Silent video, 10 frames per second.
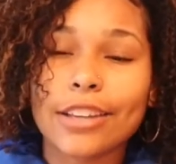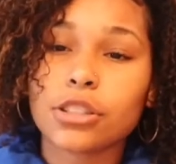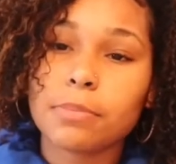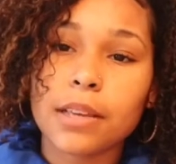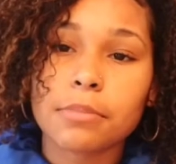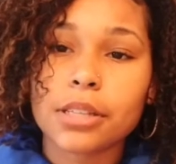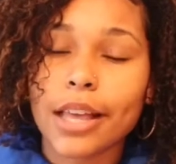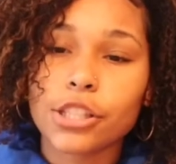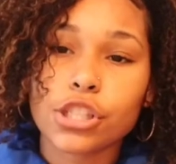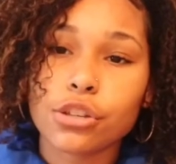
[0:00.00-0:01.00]
I used to be up to
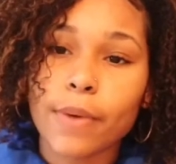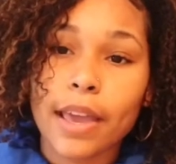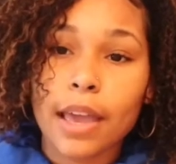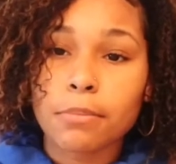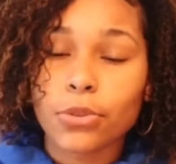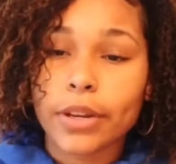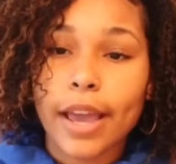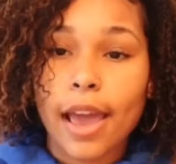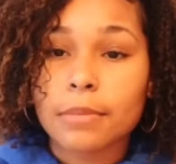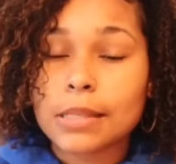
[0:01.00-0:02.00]
like 2 a.m., 3
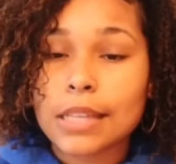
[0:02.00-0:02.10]
a.m.